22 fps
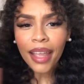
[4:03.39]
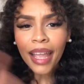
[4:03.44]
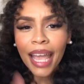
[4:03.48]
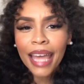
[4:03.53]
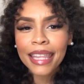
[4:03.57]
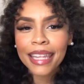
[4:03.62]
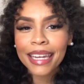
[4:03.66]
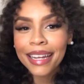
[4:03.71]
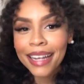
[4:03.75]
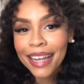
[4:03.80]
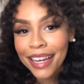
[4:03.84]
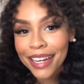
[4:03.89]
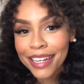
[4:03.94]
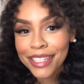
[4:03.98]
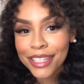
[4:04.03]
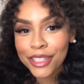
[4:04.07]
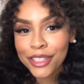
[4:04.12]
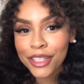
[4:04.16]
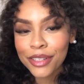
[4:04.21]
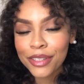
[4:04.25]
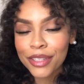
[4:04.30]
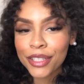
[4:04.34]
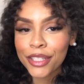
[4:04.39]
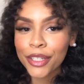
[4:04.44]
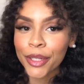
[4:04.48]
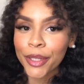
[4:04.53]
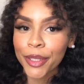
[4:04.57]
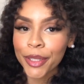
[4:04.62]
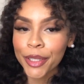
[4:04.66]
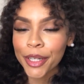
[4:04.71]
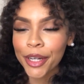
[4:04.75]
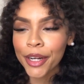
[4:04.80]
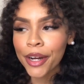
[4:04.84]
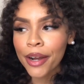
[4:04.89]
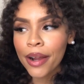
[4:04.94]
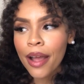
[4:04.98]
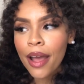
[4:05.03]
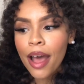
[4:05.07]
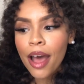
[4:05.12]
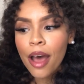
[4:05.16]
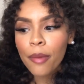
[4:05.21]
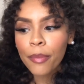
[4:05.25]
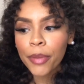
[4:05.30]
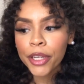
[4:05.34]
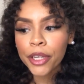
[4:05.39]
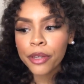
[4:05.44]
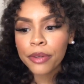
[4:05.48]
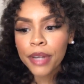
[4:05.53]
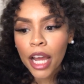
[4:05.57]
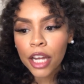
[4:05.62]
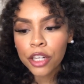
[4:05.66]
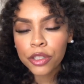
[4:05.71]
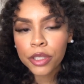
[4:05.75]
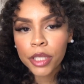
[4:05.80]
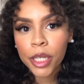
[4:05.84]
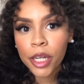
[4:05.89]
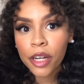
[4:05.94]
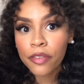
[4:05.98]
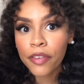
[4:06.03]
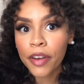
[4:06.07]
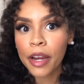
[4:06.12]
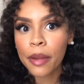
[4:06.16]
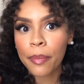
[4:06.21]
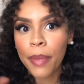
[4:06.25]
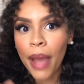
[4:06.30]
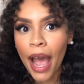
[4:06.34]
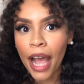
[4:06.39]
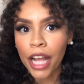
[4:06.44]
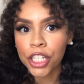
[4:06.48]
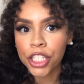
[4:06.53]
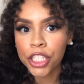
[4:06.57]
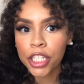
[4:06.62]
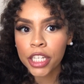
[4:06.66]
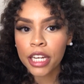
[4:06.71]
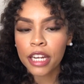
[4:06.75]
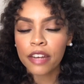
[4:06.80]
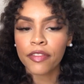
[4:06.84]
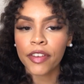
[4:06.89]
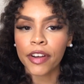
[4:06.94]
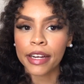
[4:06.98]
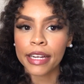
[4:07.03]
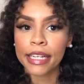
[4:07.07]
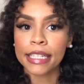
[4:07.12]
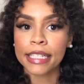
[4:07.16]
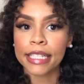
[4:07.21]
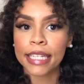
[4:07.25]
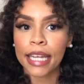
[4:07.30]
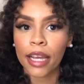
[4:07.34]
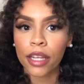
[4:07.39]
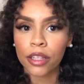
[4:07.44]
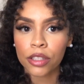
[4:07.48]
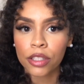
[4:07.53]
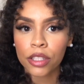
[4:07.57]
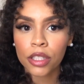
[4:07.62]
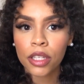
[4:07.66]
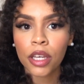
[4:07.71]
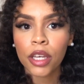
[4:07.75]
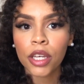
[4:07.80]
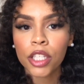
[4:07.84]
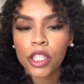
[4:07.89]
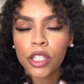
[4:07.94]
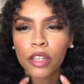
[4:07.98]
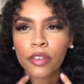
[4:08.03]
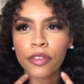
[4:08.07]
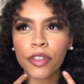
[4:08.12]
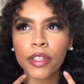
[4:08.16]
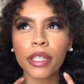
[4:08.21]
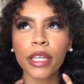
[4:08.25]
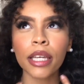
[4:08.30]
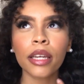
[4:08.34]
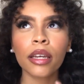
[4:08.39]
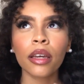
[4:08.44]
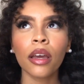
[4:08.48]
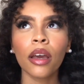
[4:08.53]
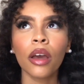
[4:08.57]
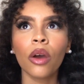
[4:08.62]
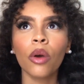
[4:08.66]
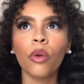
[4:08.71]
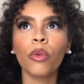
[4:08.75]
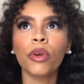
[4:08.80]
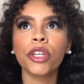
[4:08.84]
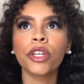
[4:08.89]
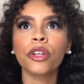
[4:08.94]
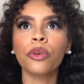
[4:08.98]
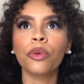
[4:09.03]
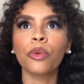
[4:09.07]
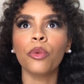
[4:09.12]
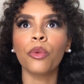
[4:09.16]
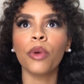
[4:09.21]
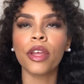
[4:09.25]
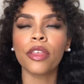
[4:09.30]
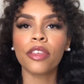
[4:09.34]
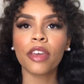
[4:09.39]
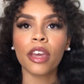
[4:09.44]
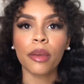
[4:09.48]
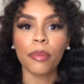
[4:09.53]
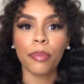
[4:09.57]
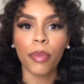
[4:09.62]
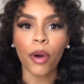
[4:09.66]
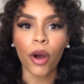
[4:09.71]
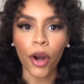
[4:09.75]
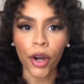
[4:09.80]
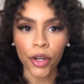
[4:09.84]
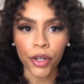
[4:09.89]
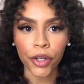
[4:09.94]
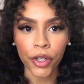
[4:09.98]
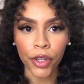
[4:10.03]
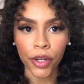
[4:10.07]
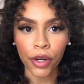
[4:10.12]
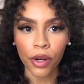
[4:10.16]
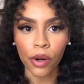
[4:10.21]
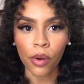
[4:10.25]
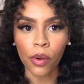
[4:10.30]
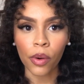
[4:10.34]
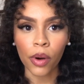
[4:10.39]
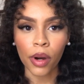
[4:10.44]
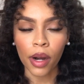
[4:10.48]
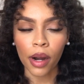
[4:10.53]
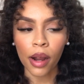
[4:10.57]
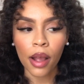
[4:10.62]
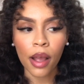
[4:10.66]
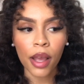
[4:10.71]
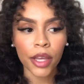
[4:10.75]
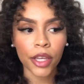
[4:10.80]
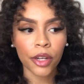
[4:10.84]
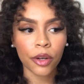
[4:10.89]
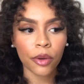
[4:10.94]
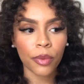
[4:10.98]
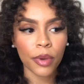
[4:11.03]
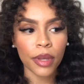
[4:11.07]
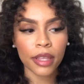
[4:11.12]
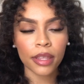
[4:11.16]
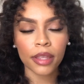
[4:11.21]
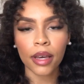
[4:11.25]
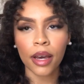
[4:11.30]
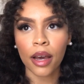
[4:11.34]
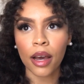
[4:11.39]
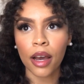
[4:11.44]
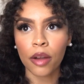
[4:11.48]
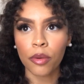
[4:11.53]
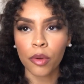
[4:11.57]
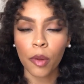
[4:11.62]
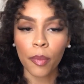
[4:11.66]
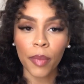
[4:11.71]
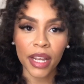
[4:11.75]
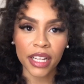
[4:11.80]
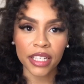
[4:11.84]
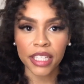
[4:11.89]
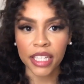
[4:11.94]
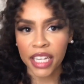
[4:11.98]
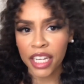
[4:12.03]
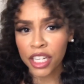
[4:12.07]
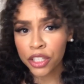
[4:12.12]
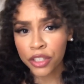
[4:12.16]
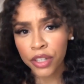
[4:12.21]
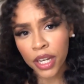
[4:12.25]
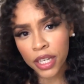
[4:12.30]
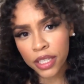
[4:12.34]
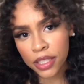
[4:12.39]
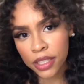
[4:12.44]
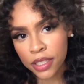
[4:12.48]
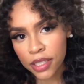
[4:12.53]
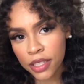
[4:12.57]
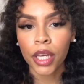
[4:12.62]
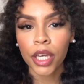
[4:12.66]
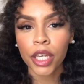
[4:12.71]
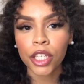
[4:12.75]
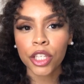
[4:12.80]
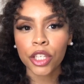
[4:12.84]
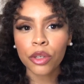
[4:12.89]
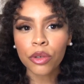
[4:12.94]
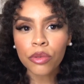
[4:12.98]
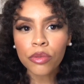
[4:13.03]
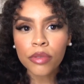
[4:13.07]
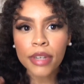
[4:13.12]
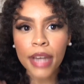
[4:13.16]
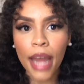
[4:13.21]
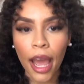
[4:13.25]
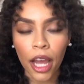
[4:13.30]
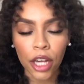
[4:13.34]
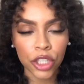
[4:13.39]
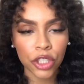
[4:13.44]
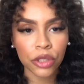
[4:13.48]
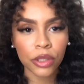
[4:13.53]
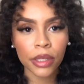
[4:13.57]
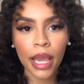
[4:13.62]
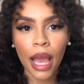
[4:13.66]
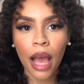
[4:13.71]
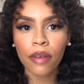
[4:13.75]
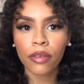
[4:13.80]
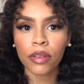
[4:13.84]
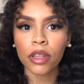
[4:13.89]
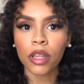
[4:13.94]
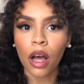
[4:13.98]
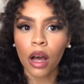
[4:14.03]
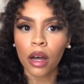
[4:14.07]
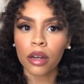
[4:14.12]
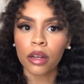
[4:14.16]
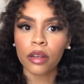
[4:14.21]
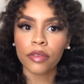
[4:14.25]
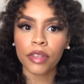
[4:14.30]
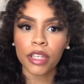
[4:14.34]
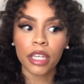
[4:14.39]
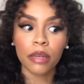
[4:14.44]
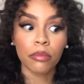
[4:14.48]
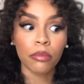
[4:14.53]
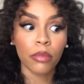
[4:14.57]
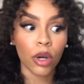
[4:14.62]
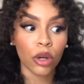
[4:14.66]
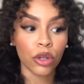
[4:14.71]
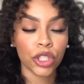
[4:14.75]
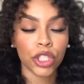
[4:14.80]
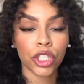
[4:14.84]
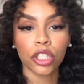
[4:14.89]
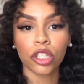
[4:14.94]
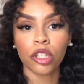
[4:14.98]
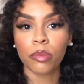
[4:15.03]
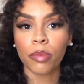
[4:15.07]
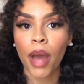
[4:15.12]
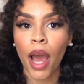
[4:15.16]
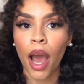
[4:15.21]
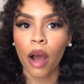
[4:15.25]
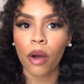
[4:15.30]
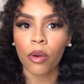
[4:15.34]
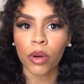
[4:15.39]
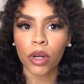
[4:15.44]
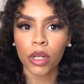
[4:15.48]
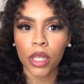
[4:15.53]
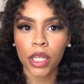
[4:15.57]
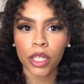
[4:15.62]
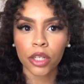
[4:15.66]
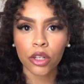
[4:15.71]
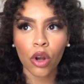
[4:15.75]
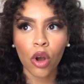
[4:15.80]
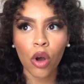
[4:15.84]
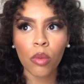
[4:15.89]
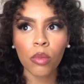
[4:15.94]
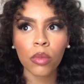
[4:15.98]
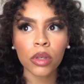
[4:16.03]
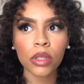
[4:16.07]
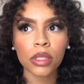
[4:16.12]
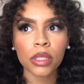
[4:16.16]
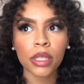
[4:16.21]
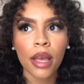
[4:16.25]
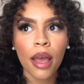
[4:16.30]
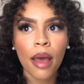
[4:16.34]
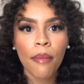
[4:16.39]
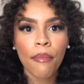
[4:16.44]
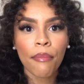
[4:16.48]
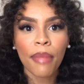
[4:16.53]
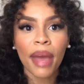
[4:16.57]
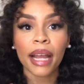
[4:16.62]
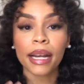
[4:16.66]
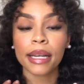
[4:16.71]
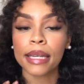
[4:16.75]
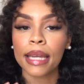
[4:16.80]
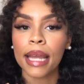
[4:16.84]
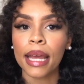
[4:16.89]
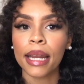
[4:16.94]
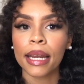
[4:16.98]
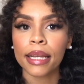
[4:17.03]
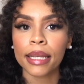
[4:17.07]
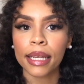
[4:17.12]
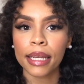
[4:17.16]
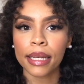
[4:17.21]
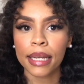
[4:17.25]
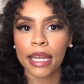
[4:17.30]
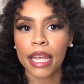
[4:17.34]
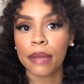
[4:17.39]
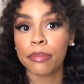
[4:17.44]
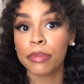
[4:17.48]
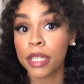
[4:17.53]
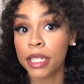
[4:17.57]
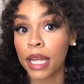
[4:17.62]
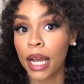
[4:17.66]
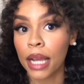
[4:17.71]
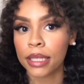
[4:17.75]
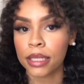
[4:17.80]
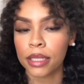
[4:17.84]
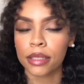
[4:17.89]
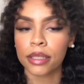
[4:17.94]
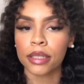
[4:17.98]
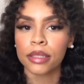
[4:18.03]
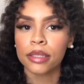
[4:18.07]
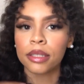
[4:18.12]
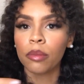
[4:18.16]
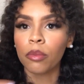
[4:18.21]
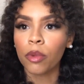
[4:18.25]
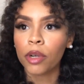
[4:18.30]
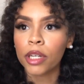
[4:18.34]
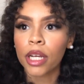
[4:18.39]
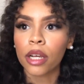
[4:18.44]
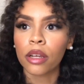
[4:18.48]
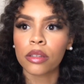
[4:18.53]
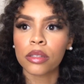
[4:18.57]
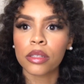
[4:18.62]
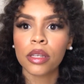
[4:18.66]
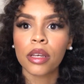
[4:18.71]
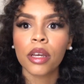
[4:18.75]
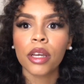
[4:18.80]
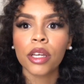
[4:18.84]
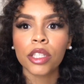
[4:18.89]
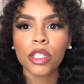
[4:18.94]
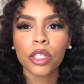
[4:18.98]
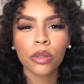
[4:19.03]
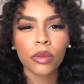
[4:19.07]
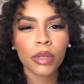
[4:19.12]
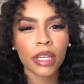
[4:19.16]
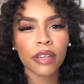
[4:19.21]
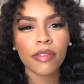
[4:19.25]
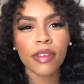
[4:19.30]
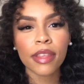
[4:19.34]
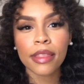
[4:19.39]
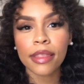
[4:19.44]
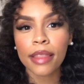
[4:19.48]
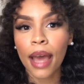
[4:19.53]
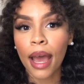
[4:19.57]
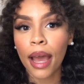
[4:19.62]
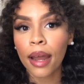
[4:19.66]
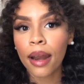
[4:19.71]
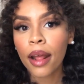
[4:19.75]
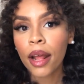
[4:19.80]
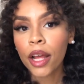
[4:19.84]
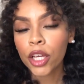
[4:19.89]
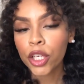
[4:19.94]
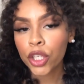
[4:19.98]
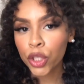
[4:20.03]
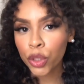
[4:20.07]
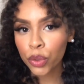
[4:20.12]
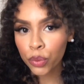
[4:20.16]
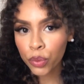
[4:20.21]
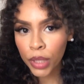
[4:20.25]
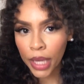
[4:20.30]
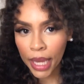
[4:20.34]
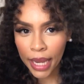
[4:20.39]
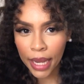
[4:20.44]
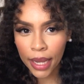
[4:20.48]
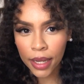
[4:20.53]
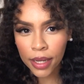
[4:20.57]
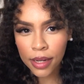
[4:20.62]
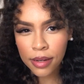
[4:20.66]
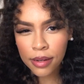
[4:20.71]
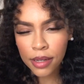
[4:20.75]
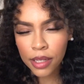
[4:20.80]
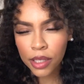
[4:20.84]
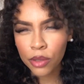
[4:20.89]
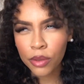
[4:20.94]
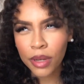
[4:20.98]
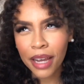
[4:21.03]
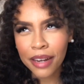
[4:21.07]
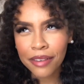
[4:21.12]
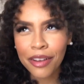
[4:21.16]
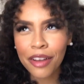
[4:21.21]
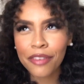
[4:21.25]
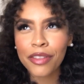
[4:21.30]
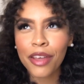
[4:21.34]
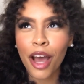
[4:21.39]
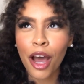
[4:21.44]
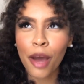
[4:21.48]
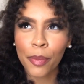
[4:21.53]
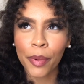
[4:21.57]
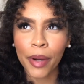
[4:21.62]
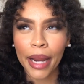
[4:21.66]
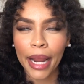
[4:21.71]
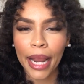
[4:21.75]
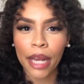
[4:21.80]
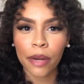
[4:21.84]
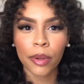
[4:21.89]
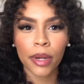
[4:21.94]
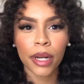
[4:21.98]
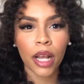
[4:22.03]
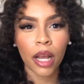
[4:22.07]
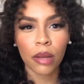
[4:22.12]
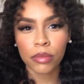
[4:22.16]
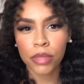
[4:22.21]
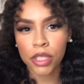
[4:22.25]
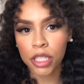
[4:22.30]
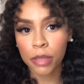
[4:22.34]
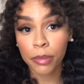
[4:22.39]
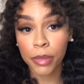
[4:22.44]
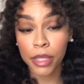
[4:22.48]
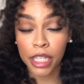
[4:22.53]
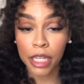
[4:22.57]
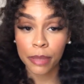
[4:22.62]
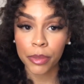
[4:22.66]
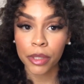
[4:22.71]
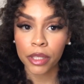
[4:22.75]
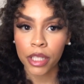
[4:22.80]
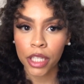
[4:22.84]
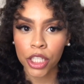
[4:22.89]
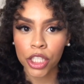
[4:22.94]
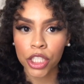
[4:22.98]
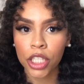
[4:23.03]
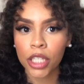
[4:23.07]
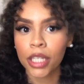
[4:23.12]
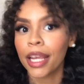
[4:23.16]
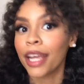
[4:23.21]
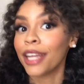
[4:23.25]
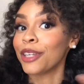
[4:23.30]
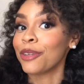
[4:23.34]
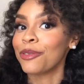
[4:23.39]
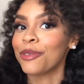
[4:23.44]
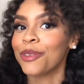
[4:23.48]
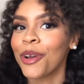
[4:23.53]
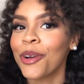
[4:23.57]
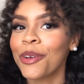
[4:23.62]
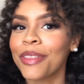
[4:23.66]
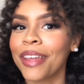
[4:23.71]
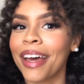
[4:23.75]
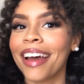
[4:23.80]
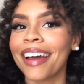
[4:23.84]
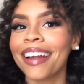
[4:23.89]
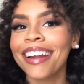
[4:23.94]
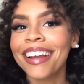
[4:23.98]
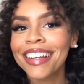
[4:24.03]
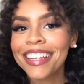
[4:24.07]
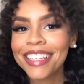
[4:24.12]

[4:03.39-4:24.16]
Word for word: And then I kind of touched on this earlier, but you naturally are very passionate and very intense. So I feel like when you're with a partner or you're with a romantic interest, you naturally have a lot of emotional power. Like, you're almost magnetic and hypnotizing to someone else. So given that, you can, you kind of have the upper hand when it comes to manipulation, and you know that.